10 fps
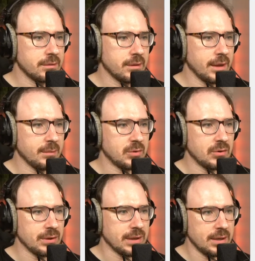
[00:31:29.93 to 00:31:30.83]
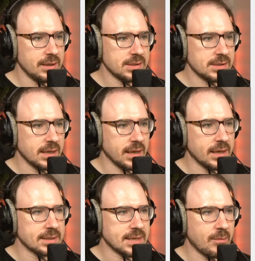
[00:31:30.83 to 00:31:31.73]
employees,
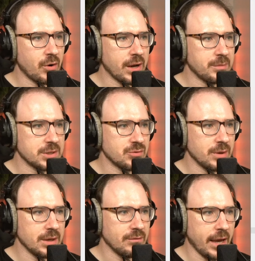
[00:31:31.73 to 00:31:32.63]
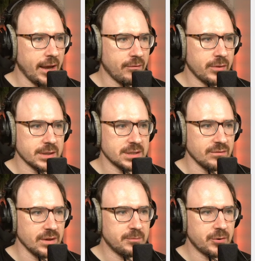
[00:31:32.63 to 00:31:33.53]
and somewhere in between we have the
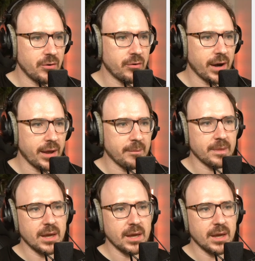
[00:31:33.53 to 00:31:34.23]
TV program